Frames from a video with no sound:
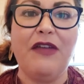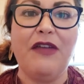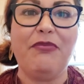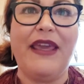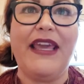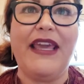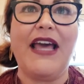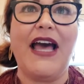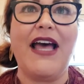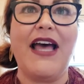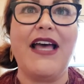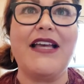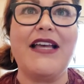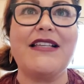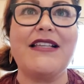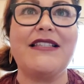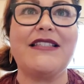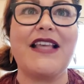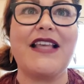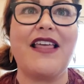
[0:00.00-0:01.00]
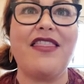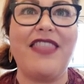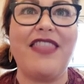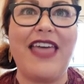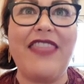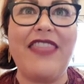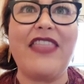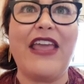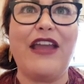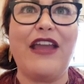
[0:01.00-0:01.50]
Because
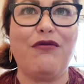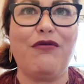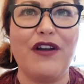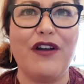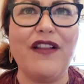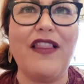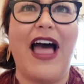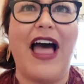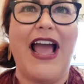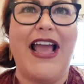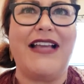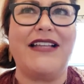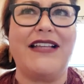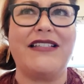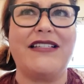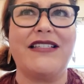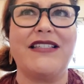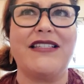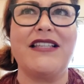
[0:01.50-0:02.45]
then they realize,